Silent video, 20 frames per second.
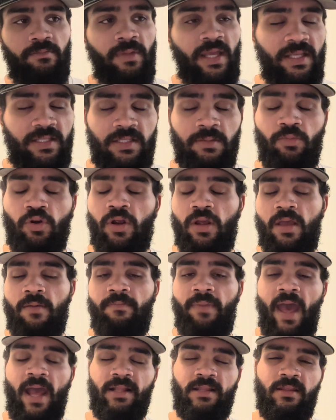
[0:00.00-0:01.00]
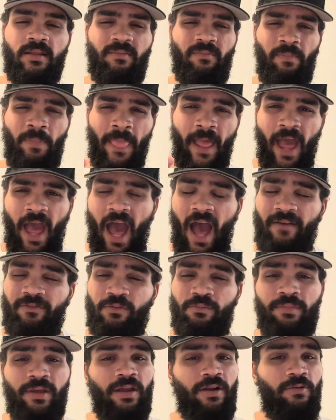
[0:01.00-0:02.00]
some more impact and have a
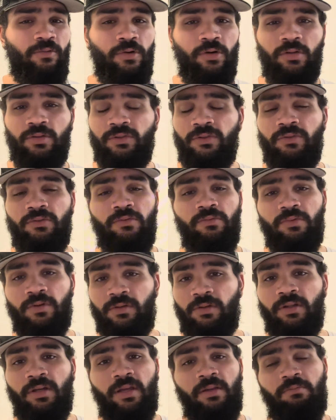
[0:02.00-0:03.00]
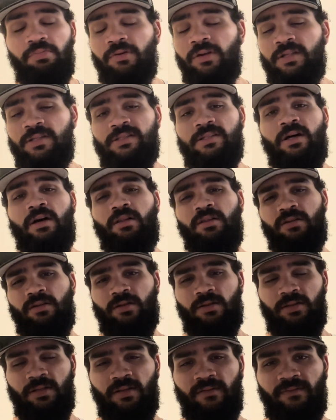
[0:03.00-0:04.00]
bigger role, dude, we're looking pretty solid
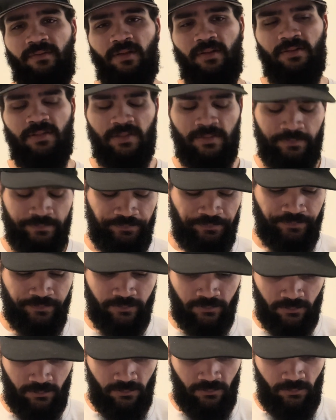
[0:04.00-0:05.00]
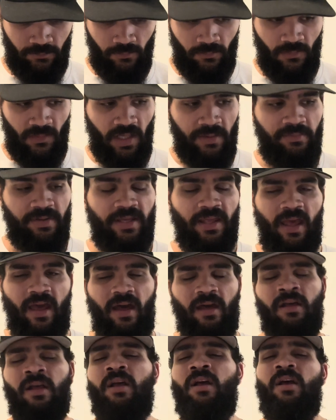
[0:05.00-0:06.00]
on defense. But
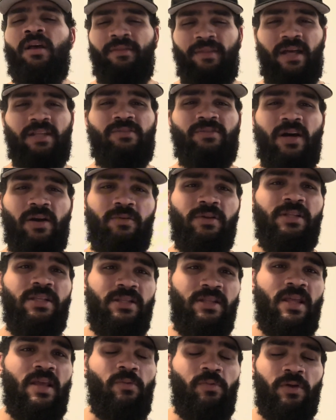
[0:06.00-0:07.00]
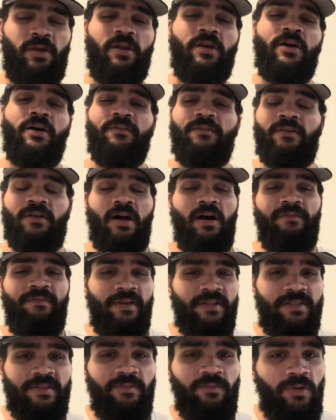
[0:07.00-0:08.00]
yeah, that's why I really think we're going to go for an
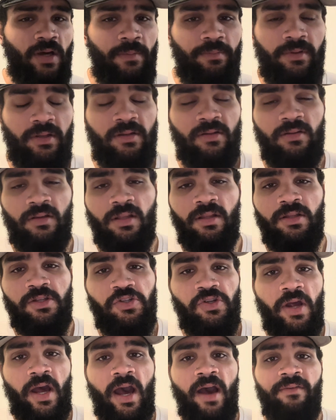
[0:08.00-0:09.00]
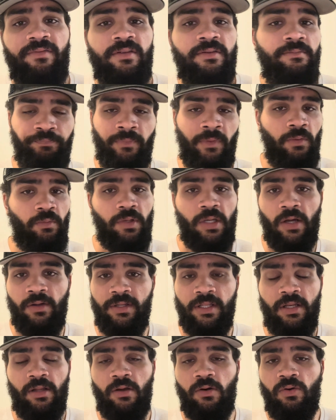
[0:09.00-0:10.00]
offensive weapon in the draft. We don't
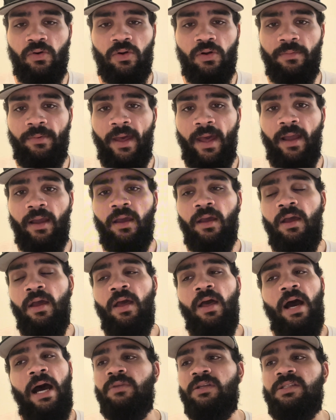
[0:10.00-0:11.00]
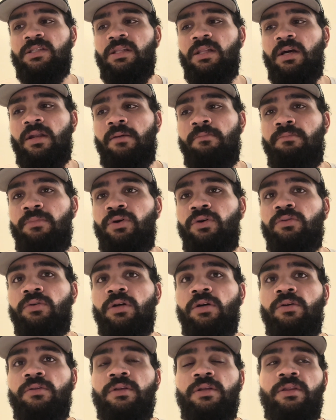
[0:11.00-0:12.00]
need a quarterback. I see a lot of
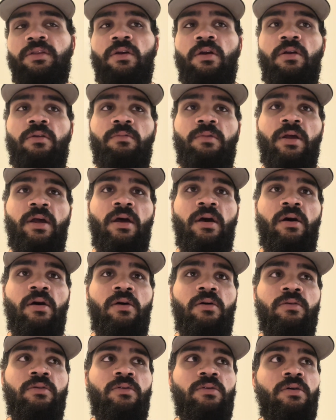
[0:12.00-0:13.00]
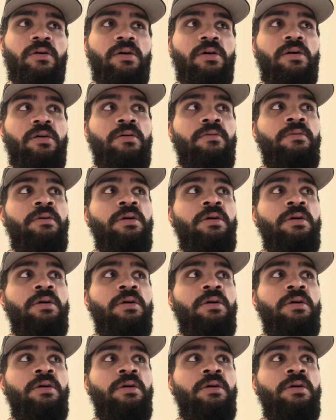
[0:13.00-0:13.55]
Milrow in the third round, or